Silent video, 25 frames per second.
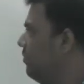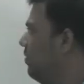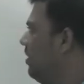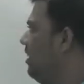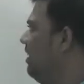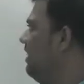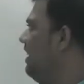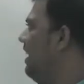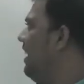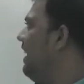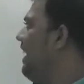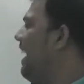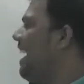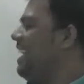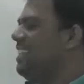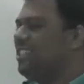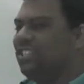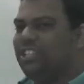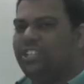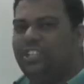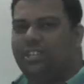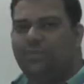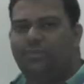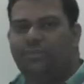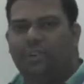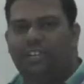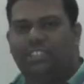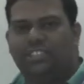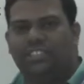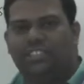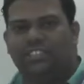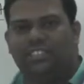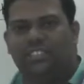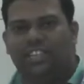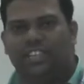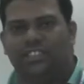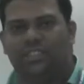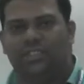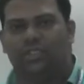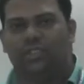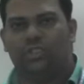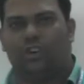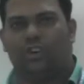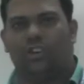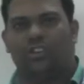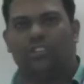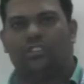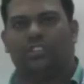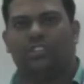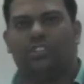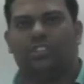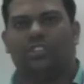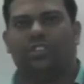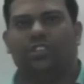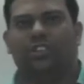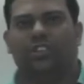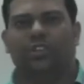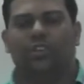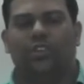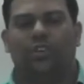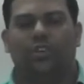in that acid, bases and salts.